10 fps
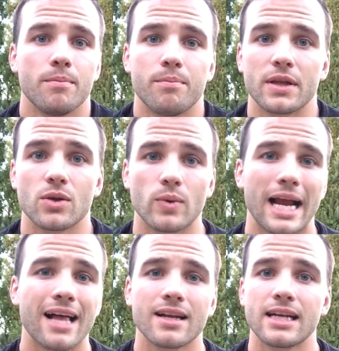But the
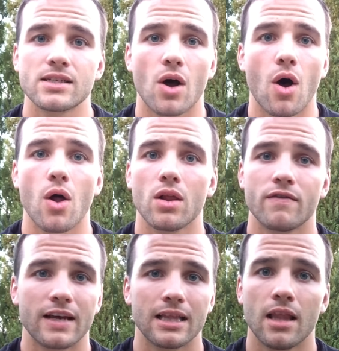reality is all of
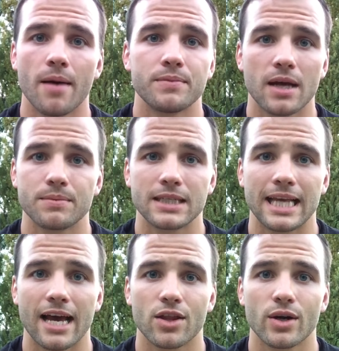it lumped up
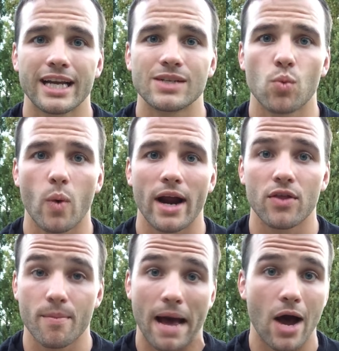together is where
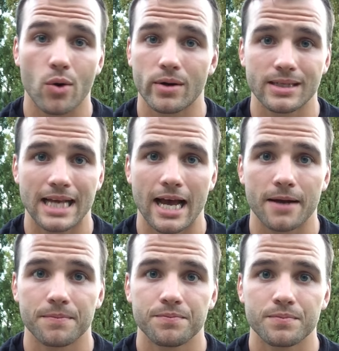the power is at.
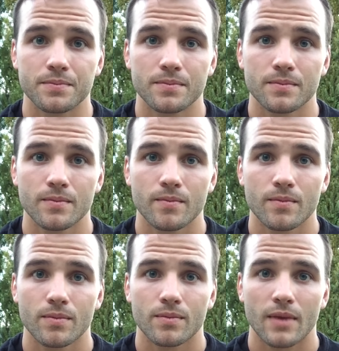
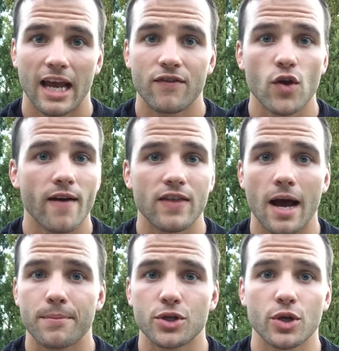If you have the
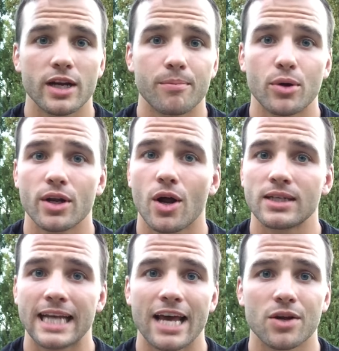opportunity to put it all
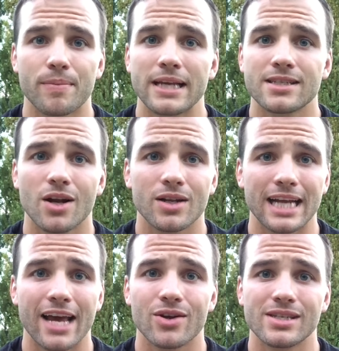together, piece it all
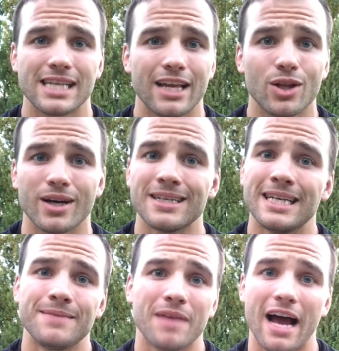together and say, look,
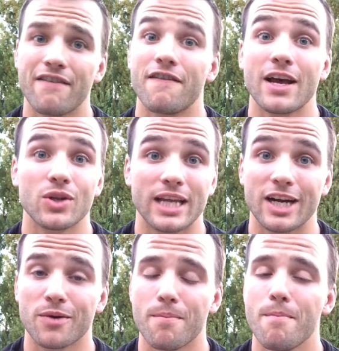I failed
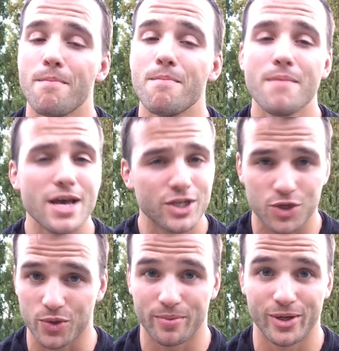here
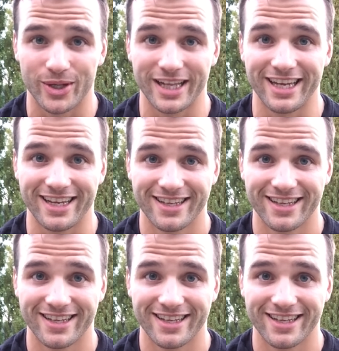miserably.